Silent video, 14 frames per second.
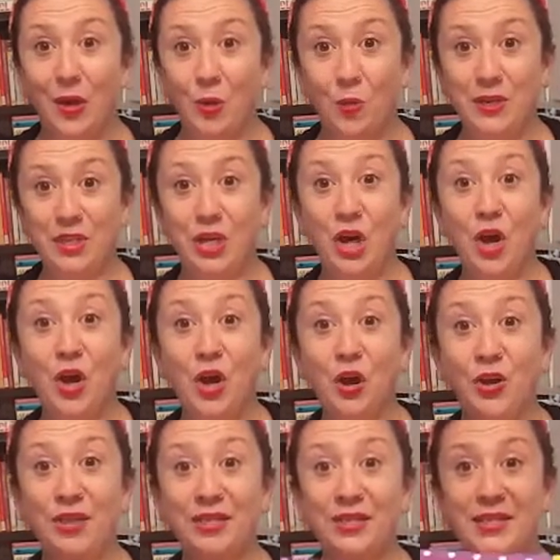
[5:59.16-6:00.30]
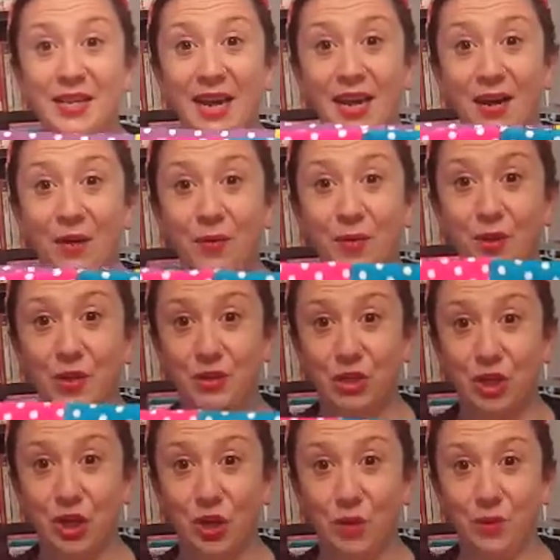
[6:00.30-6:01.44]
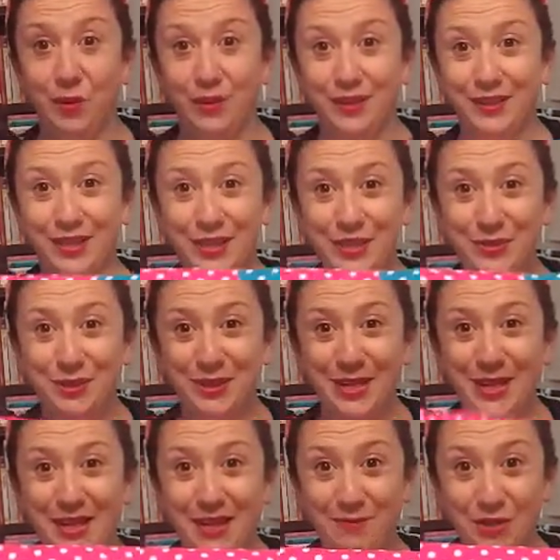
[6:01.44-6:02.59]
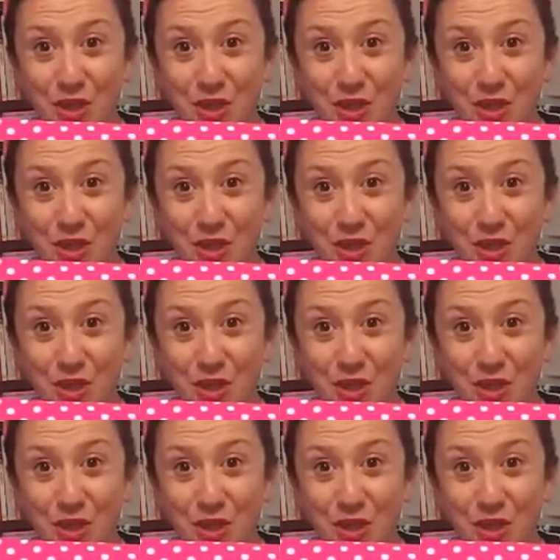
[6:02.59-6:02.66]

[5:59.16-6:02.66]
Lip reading: We turn down the top. Can you see? I've